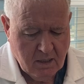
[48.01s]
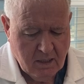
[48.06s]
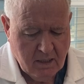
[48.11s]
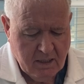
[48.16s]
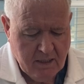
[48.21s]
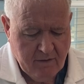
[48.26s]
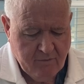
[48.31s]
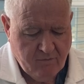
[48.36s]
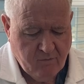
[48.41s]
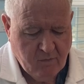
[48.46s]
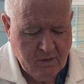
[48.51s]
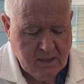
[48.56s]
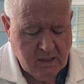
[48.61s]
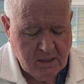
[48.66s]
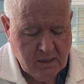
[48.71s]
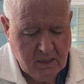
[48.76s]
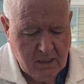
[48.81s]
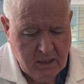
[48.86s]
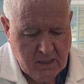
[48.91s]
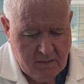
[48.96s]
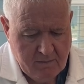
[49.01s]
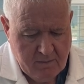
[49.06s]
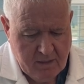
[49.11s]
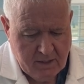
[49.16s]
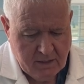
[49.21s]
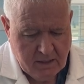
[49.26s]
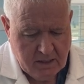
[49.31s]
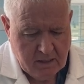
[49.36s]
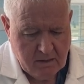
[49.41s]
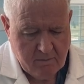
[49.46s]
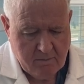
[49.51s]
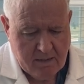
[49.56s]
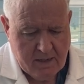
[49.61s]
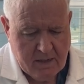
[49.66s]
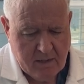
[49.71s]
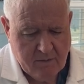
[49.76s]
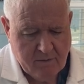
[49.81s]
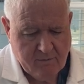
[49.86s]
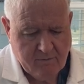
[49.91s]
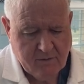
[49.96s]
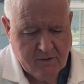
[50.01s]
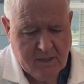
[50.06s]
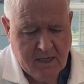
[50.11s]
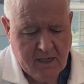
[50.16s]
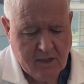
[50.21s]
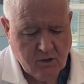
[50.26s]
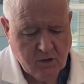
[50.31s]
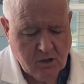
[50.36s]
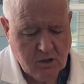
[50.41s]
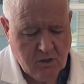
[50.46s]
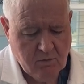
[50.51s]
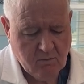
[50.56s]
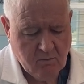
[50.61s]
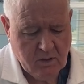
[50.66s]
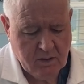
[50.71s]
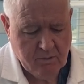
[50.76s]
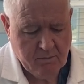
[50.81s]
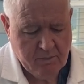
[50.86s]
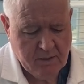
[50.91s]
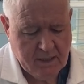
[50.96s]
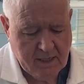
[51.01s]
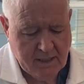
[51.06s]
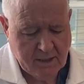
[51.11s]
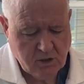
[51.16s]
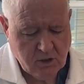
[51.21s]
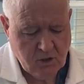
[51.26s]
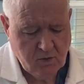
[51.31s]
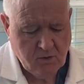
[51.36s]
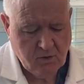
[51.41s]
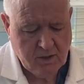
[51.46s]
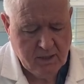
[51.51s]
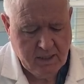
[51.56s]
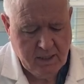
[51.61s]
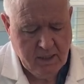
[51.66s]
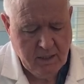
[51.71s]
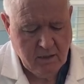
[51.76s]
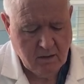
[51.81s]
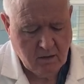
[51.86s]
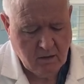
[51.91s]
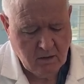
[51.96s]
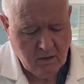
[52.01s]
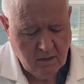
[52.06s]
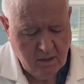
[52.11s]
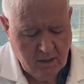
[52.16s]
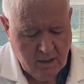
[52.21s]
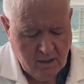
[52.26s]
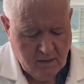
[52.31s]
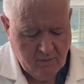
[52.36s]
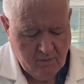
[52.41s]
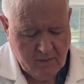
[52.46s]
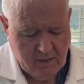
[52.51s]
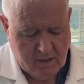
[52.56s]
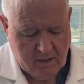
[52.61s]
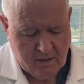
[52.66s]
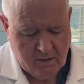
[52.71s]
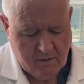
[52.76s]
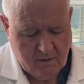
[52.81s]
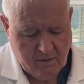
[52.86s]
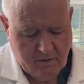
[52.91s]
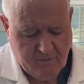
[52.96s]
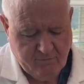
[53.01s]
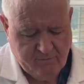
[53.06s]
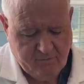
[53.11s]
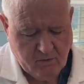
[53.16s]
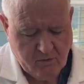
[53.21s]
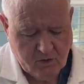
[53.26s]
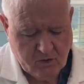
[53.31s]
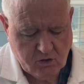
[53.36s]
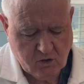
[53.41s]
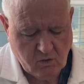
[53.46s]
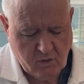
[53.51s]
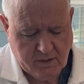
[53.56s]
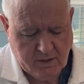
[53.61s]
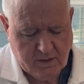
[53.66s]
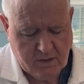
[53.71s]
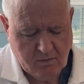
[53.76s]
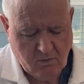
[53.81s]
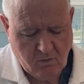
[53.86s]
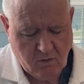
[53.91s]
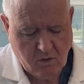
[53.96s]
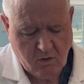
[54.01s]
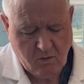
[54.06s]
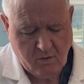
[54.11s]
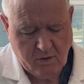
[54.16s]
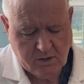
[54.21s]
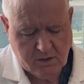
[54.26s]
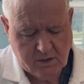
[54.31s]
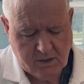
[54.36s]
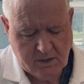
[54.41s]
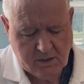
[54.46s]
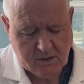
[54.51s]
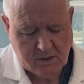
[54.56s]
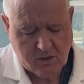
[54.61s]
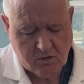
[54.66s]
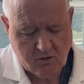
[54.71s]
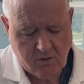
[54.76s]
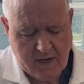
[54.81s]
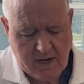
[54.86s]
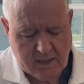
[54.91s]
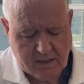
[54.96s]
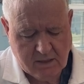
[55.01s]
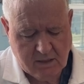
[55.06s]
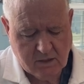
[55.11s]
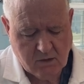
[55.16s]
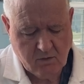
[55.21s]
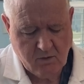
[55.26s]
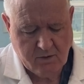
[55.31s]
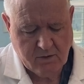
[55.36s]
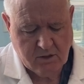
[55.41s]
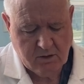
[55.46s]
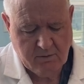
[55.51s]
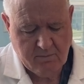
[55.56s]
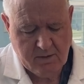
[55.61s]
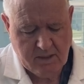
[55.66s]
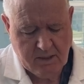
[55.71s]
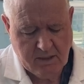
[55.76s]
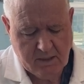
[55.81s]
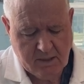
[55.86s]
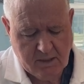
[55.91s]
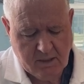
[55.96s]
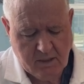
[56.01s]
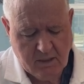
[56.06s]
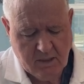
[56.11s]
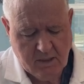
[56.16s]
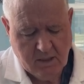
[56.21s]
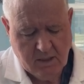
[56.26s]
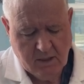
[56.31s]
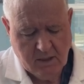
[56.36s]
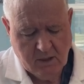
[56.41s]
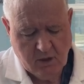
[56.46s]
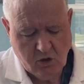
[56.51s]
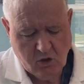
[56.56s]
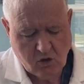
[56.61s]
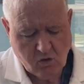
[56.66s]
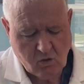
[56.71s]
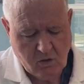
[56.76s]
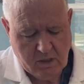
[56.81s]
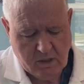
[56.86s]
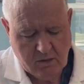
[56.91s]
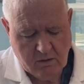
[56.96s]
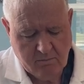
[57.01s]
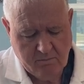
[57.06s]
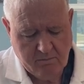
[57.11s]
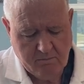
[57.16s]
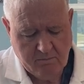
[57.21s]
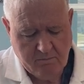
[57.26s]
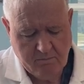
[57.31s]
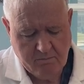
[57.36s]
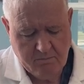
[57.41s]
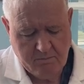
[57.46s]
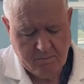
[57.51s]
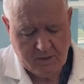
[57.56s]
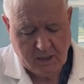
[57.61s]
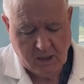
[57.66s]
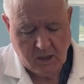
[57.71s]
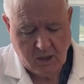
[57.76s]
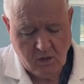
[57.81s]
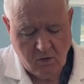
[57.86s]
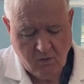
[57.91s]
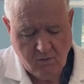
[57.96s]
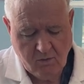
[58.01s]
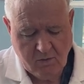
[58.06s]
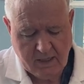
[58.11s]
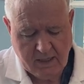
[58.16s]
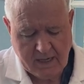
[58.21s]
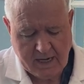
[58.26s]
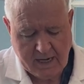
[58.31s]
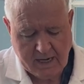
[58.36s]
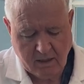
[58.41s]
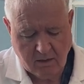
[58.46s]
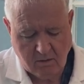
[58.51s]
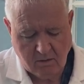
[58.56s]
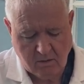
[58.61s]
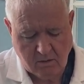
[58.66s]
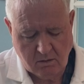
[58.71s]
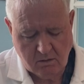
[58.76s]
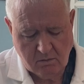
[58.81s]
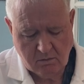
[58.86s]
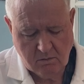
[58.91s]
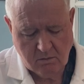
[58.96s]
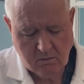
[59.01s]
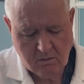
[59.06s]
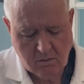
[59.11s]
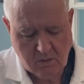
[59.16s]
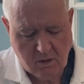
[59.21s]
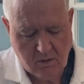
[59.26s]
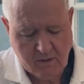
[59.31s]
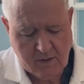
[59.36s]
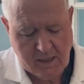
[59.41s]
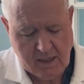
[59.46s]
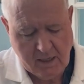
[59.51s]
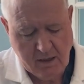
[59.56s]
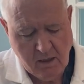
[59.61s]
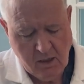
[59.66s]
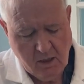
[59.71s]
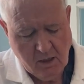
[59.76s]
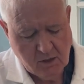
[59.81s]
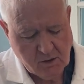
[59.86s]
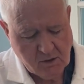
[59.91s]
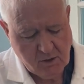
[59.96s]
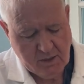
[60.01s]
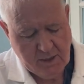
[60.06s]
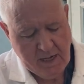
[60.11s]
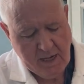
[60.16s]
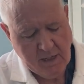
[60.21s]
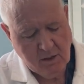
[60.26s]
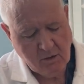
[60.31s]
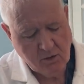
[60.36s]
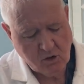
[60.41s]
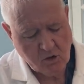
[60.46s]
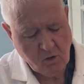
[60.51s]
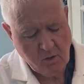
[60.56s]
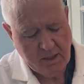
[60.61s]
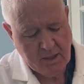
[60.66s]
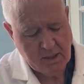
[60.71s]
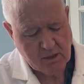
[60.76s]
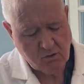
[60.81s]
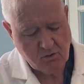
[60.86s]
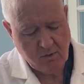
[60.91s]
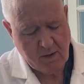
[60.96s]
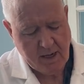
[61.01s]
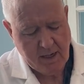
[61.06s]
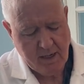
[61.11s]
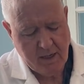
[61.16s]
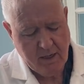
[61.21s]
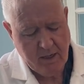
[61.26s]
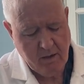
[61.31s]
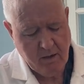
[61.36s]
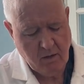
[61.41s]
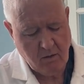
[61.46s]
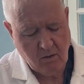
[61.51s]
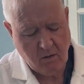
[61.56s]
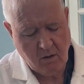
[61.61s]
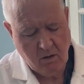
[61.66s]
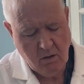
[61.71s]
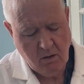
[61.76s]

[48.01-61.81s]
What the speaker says: if we limit the amount of tension we apply to the heel, then the first joint that we're going to distract is going to be the joint below the ankle. Okay, so the ankle joint is right here,